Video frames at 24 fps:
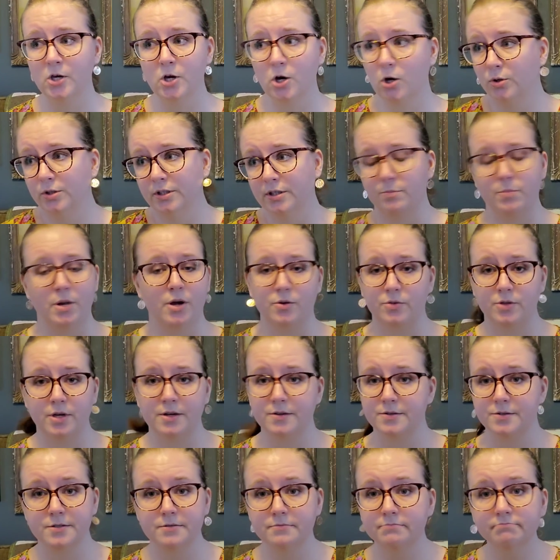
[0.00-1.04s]
golden
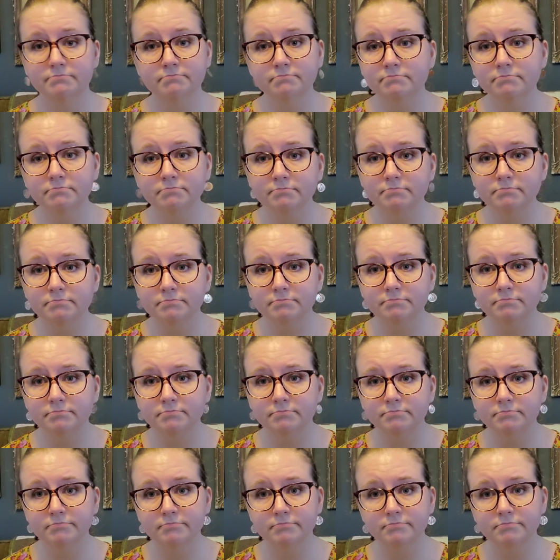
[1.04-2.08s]
pothos.
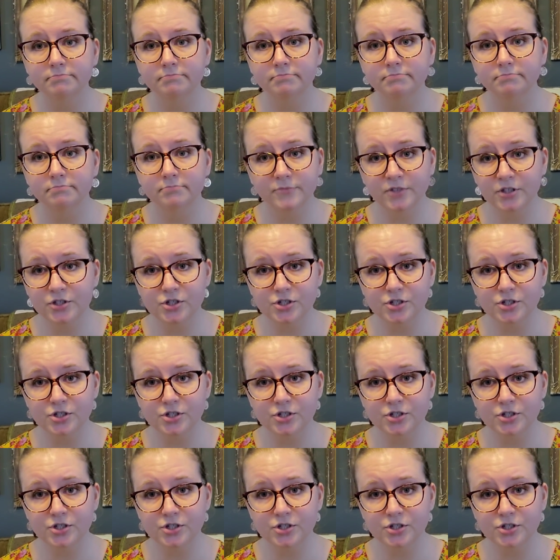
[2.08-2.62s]
They